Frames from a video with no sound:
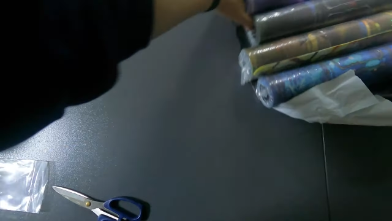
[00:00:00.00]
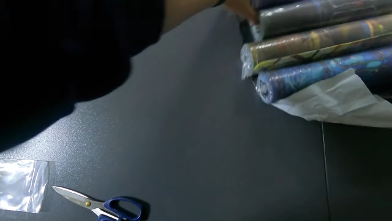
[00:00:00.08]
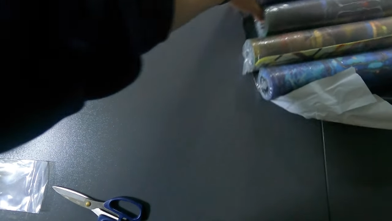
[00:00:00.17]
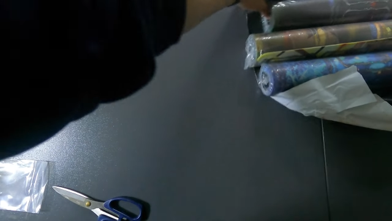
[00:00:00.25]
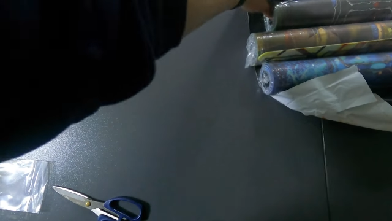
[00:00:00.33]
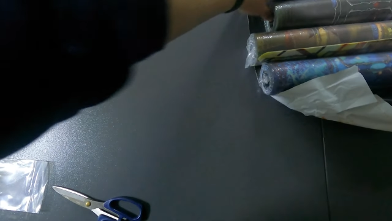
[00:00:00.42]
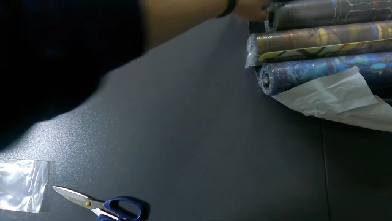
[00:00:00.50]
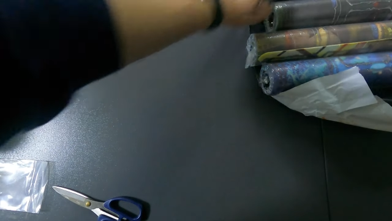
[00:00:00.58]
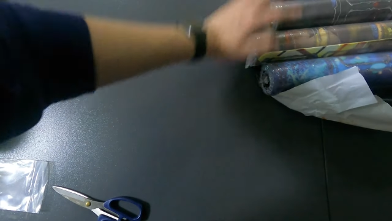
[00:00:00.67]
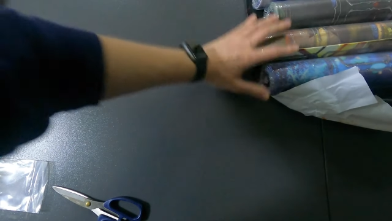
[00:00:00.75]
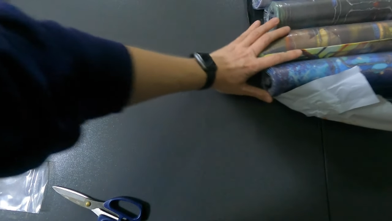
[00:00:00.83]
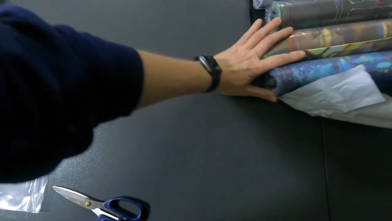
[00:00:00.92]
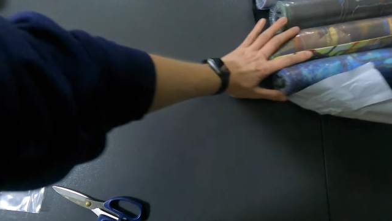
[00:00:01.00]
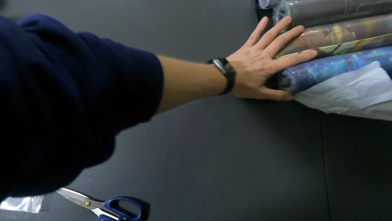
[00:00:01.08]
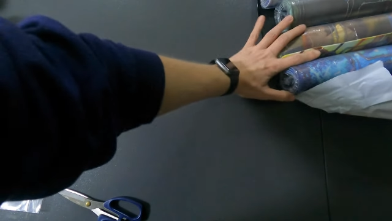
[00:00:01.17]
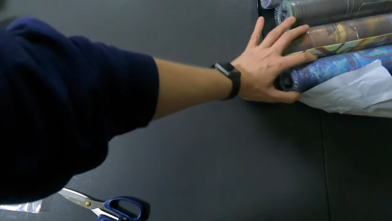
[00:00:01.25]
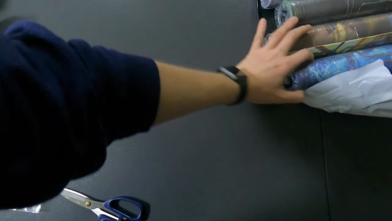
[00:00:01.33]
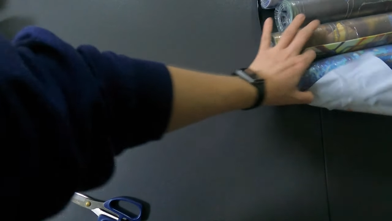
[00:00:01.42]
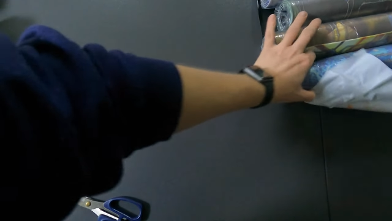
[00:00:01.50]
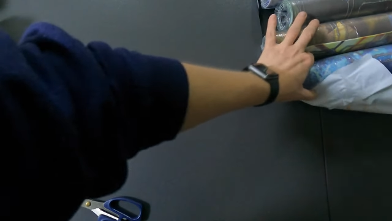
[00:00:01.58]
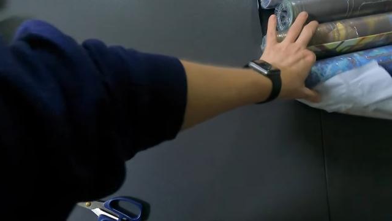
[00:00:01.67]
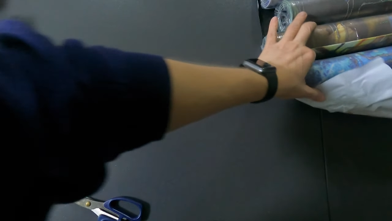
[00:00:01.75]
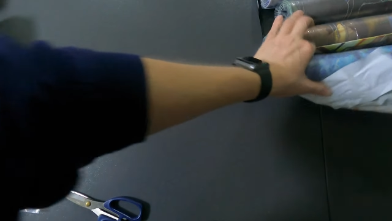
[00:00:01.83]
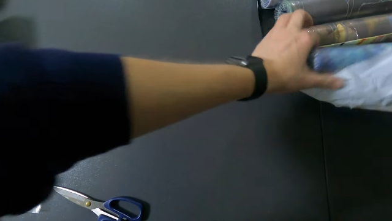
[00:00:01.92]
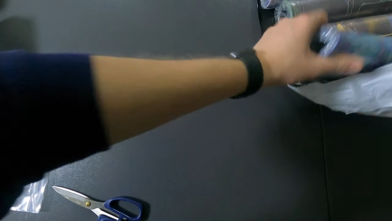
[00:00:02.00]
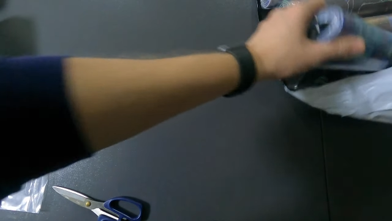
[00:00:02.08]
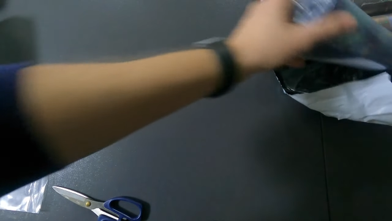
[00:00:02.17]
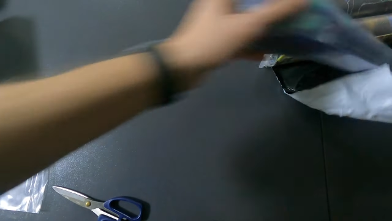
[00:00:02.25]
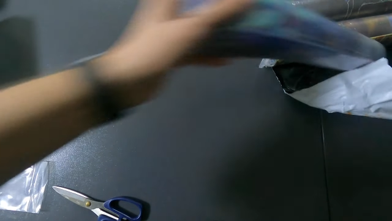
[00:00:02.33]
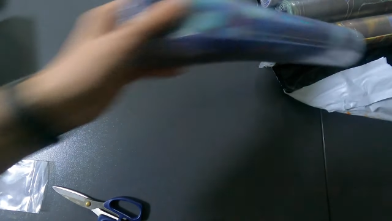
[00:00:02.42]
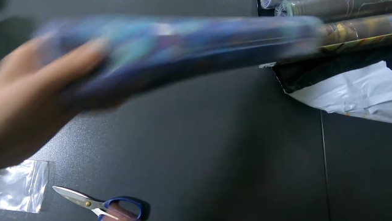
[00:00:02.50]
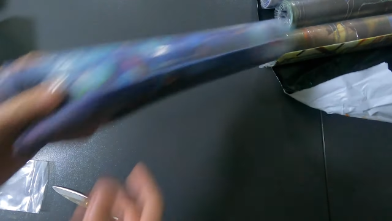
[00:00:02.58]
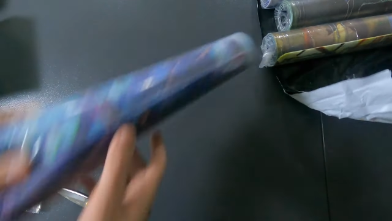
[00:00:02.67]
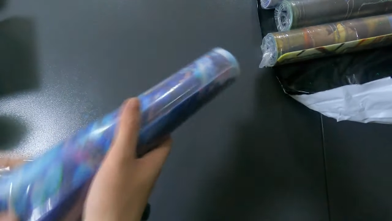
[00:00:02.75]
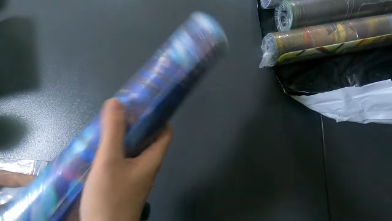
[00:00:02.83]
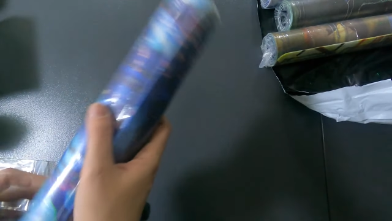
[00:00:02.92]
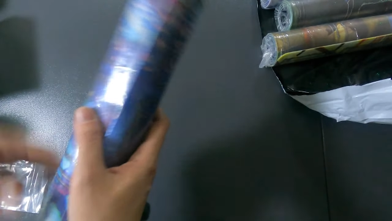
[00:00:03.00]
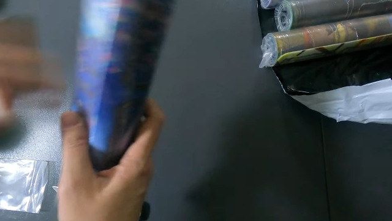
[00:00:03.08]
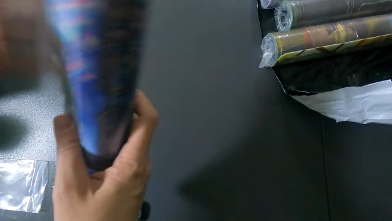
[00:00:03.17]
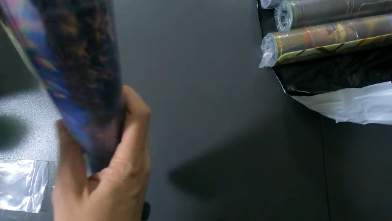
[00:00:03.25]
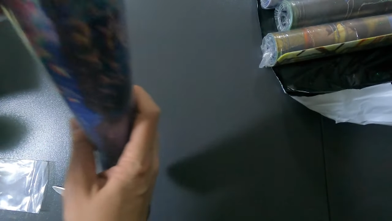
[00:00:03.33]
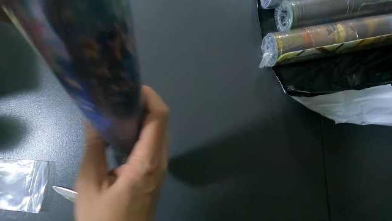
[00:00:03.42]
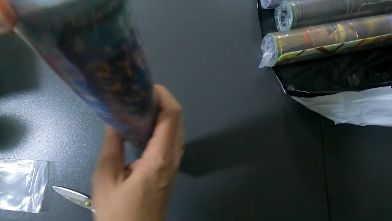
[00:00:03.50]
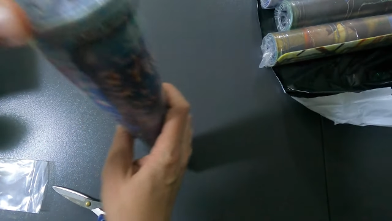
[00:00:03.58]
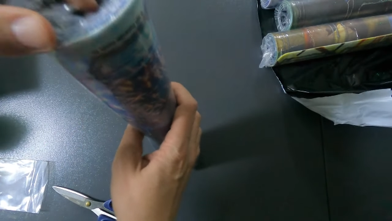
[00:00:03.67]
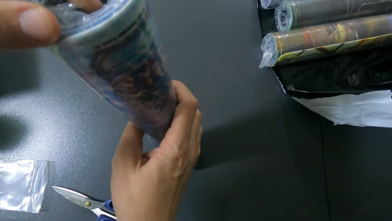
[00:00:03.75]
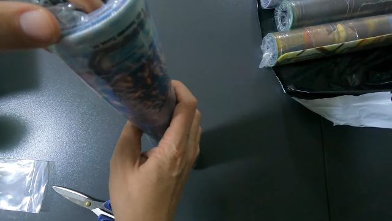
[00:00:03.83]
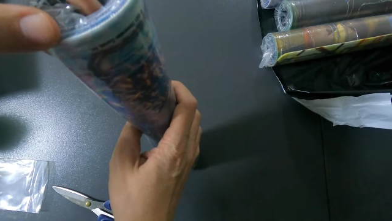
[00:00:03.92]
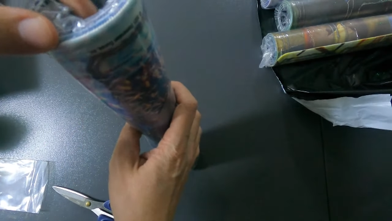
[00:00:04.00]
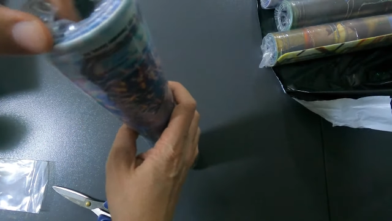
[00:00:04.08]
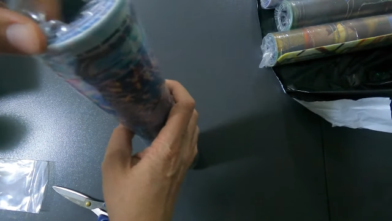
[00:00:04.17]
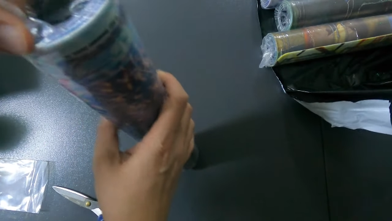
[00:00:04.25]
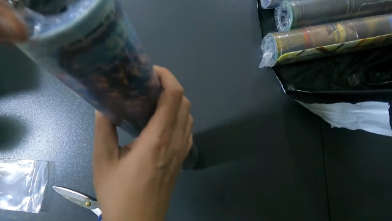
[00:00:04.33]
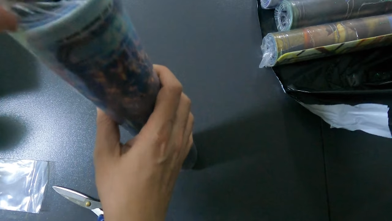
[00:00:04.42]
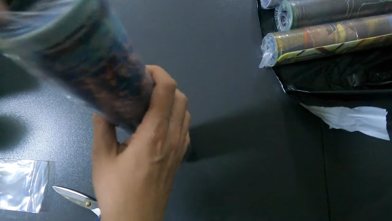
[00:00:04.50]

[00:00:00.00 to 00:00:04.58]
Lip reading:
Nobody's mouth can be seen.